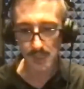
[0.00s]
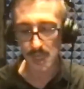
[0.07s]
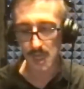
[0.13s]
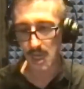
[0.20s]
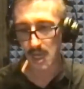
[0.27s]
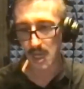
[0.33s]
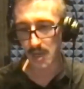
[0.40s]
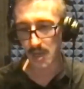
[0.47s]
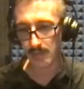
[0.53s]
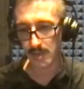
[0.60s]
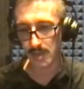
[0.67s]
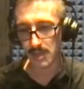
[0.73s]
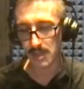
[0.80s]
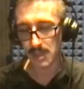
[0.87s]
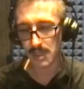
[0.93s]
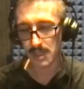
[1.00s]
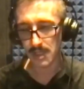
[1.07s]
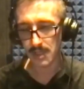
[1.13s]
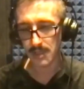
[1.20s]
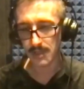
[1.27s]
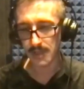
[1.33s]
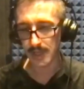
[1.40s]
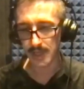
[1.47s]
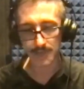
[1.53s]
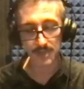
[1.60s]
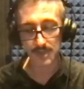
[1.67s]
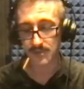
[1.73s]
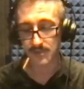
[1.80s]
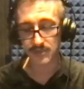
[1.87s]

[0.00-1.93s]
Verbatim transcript: That, I mean,